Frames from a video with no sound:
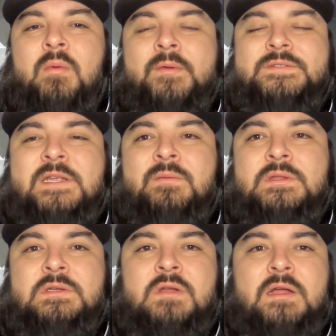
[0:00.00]
what we've seen
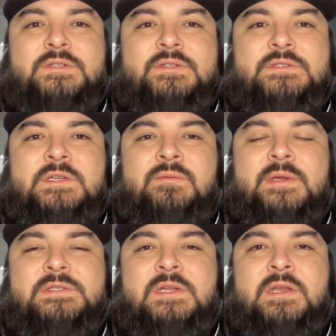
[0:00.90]
with the Dodgers in
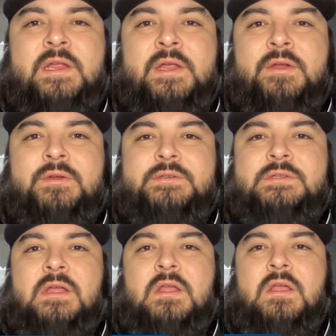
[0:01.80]
recent
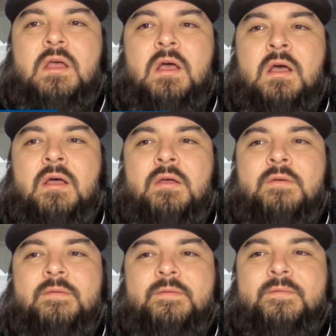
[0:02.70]
years.
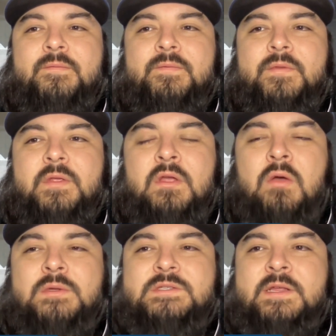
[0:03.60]
Of you
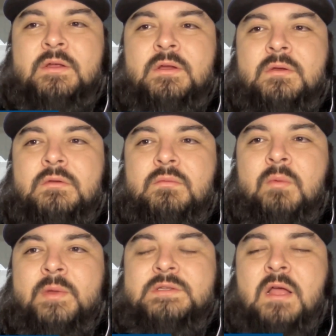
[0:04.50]
always hear
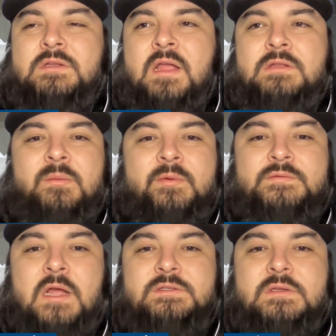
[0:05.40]
when we talk to guys, and
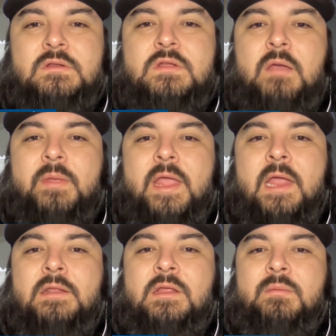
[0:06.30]
we've talked to Tommy
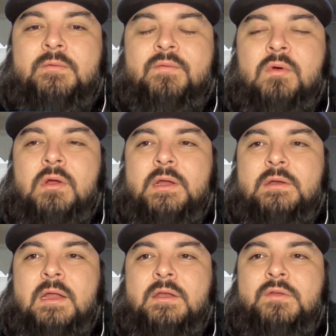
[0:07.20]
Kahnle before,
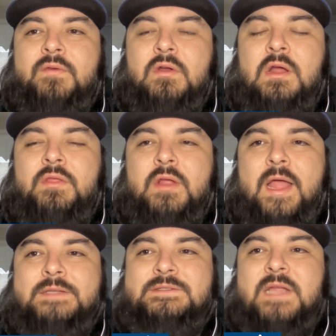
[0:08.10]
and you've heard other
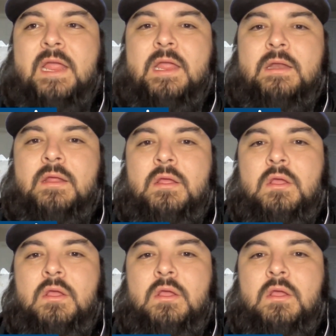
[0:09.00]
guys say it,